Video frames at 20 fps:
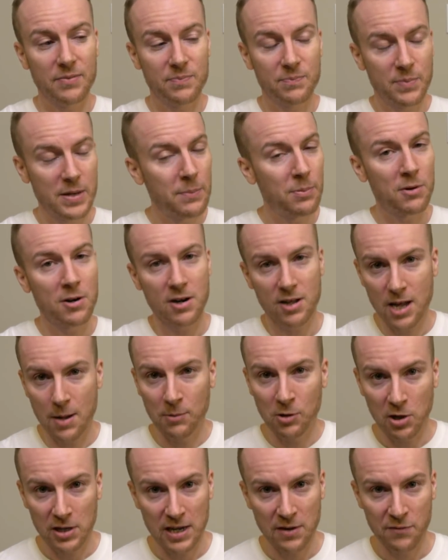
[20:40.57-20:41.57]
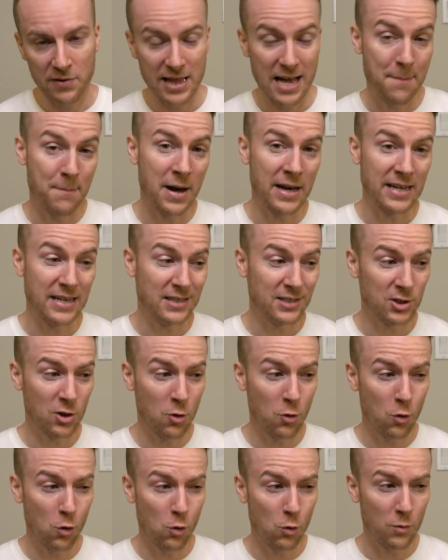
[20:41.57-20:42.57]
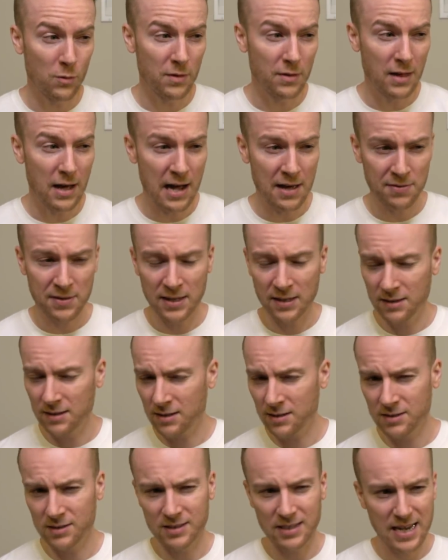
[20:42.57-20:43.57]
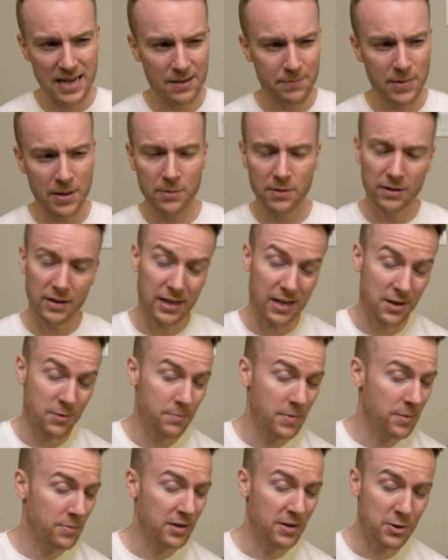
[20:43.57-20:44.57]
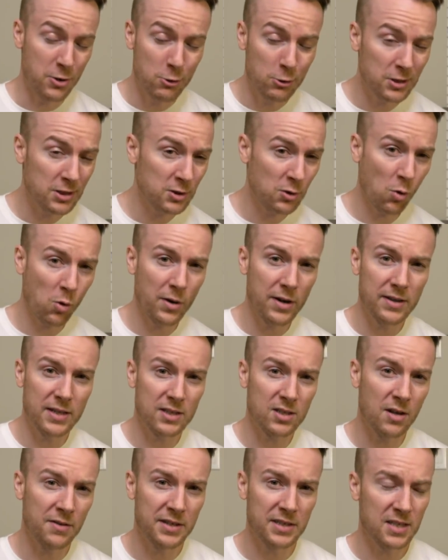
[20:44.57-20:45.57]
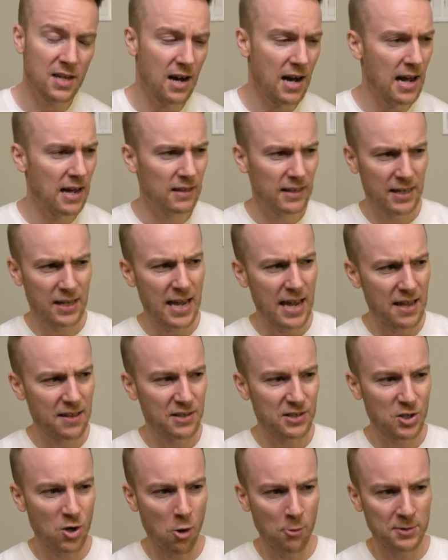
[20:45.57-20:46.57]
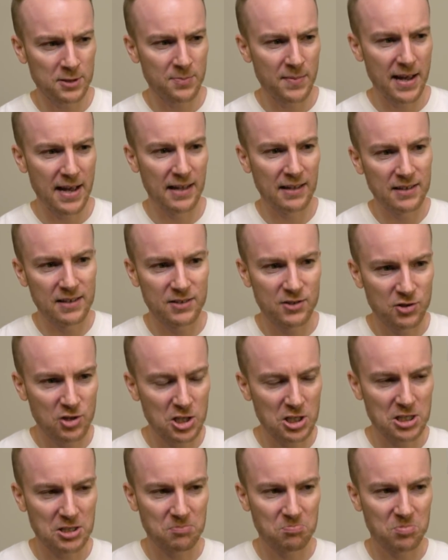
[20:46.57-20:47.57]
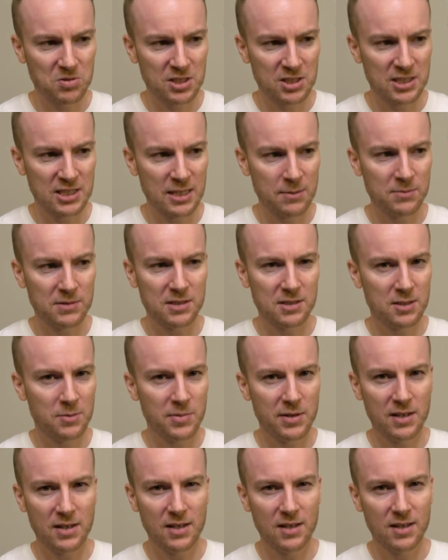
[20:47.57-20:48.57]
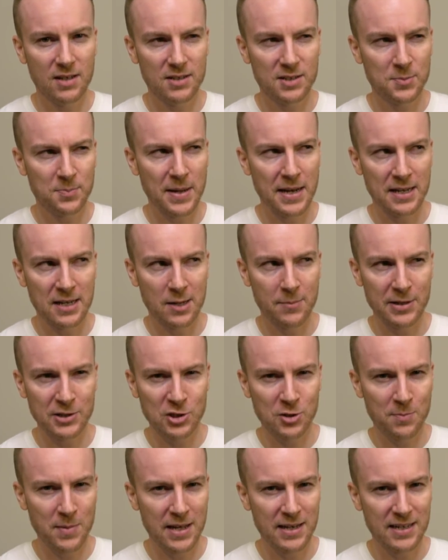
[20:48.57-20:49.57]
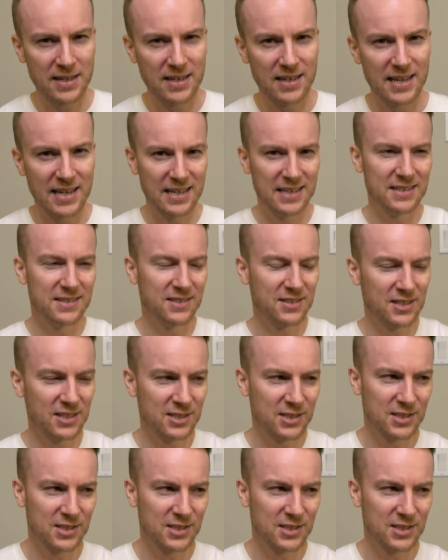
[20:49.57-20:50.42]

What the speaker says: People are going to come looking for that money. So I think there's like maybe a news story that's on this guy, like, hey, this homeless man just seems to be spending a bunch of money, and